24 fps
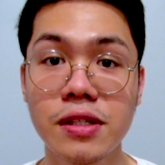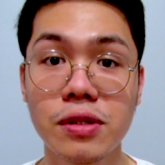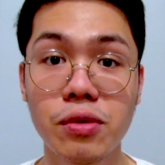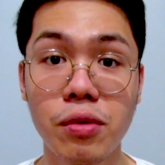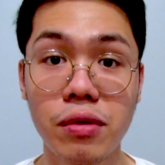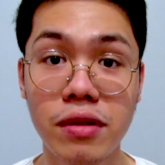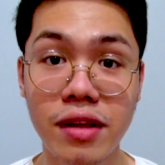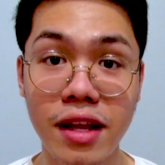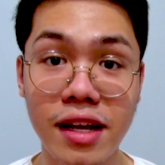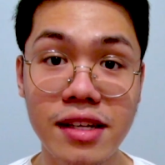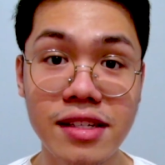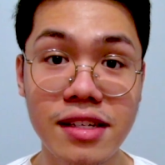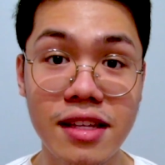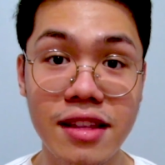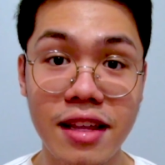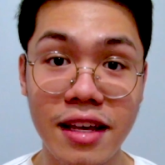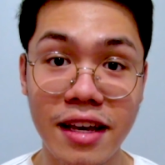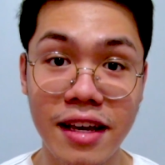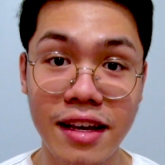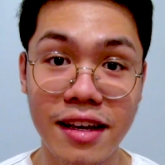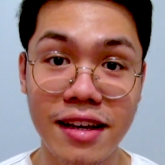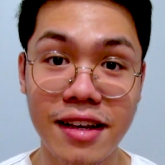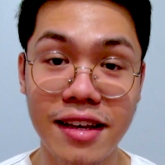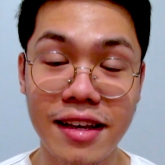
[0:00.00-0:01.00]
So next
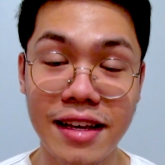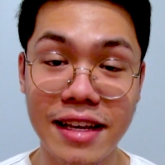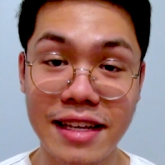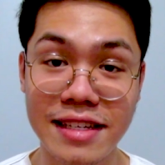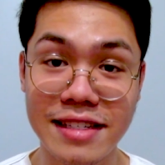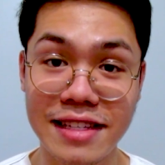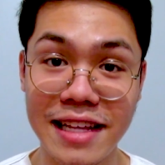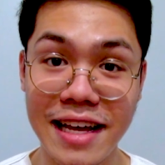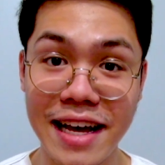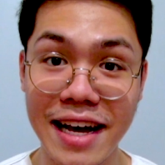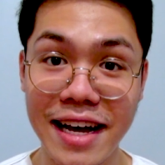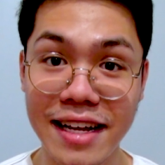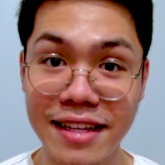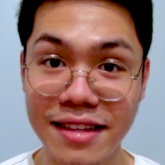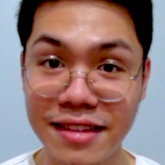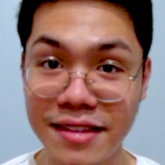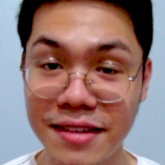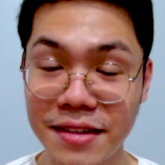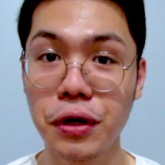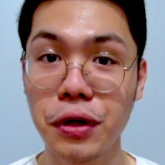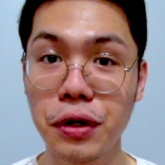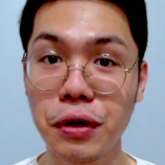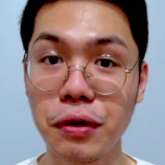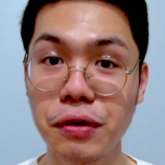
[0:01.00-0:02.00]
thing is
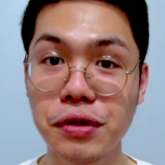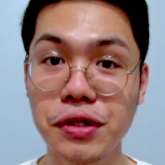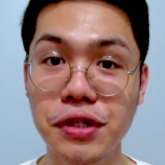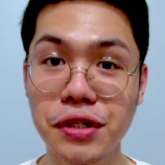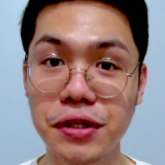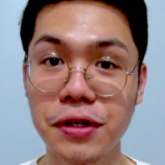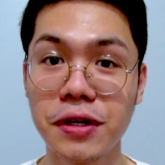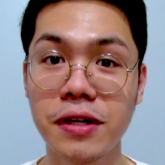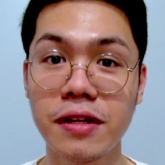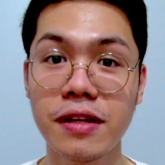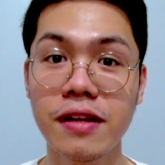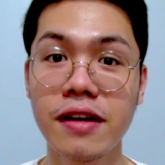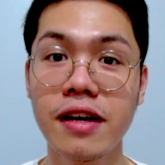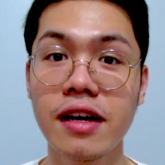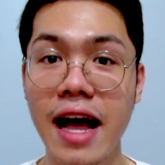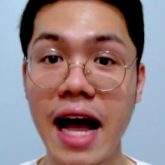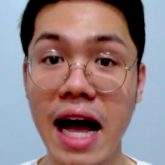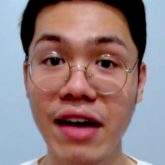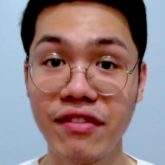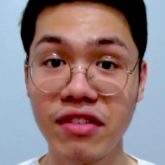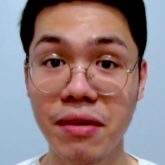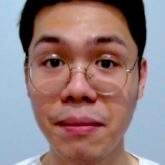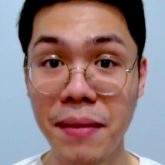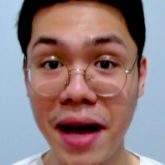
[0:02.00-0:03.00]
that you should
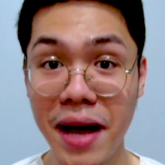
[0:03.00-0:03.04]
have a